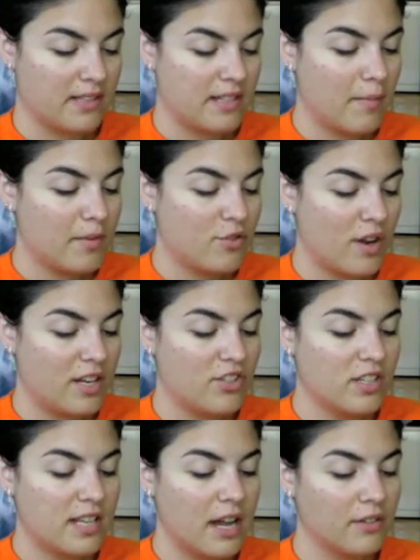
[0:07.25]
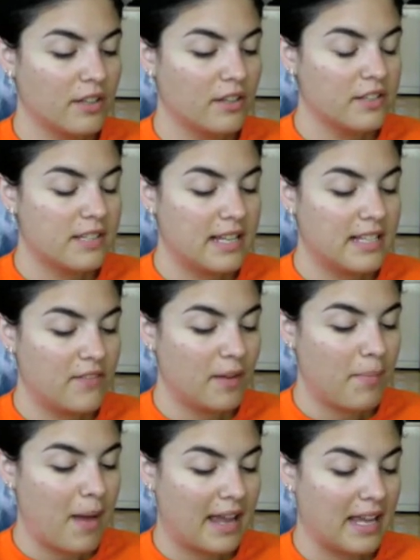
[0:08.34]
demonstrating just how little scientific
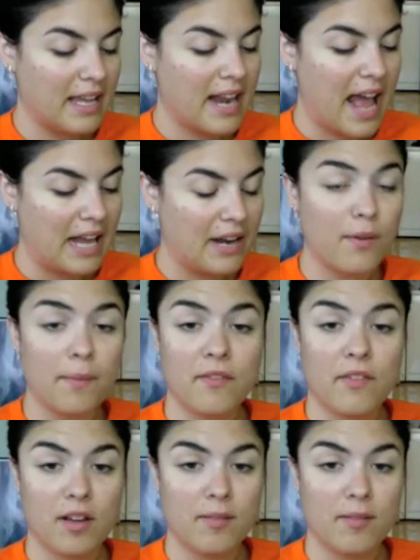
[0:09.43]
backing it had from the very